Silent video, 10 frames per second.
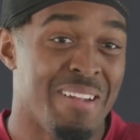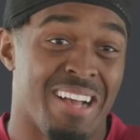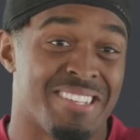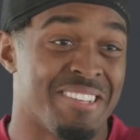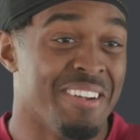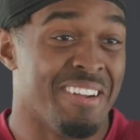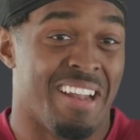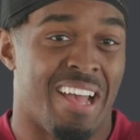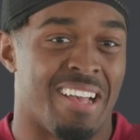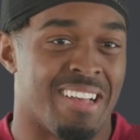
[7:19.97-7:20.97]
not sure.
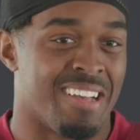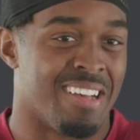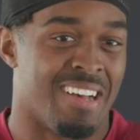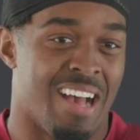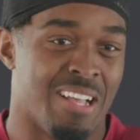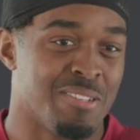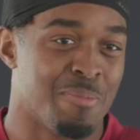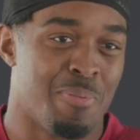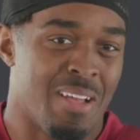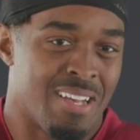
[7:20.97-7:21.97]
Like, I used
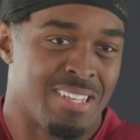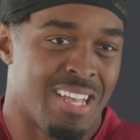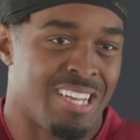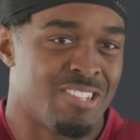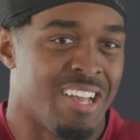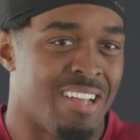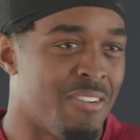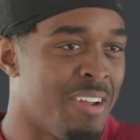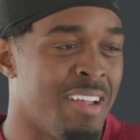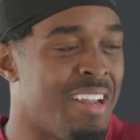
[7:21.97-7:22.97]
to play against A.J.
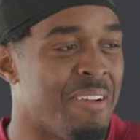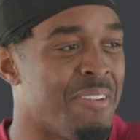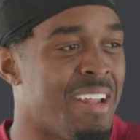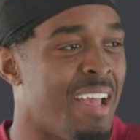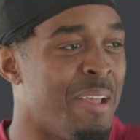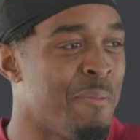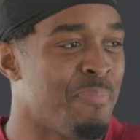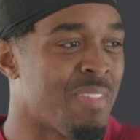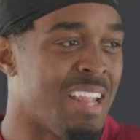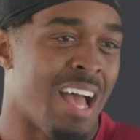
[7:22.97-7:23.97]
Green every day,
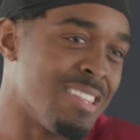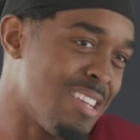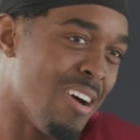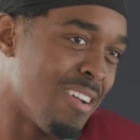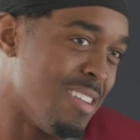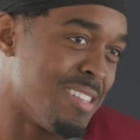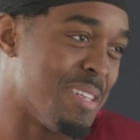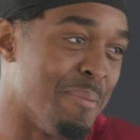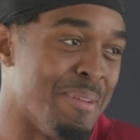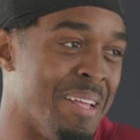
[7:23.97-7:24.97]
and I'd talk a little
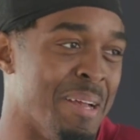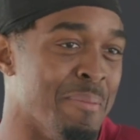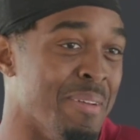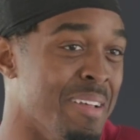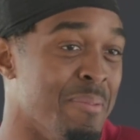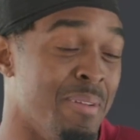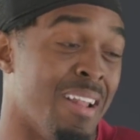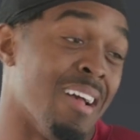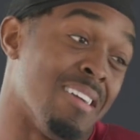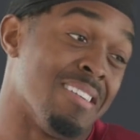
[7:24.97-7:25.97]
something to him, and he'd be
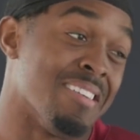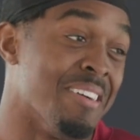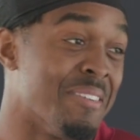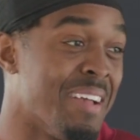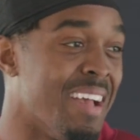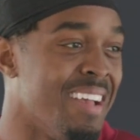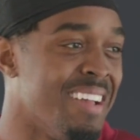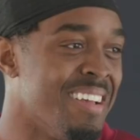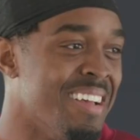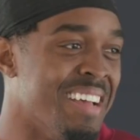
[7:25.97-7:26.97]
like, okay.
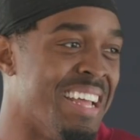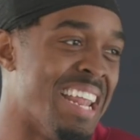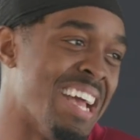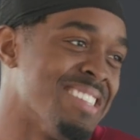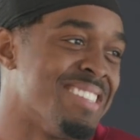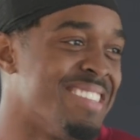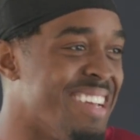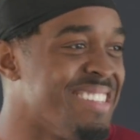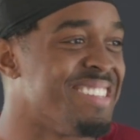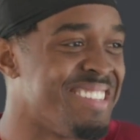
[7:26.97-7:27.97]
And that's
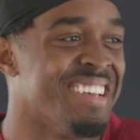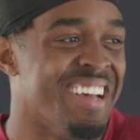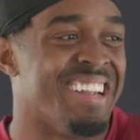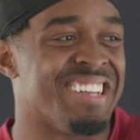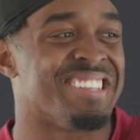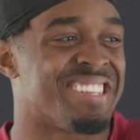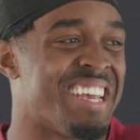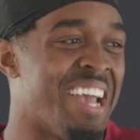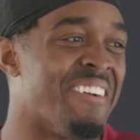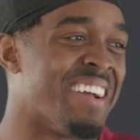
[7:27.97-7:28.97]
a
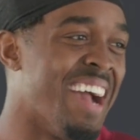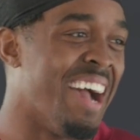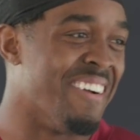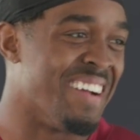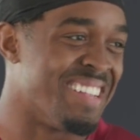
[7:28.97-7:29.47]
scary guy right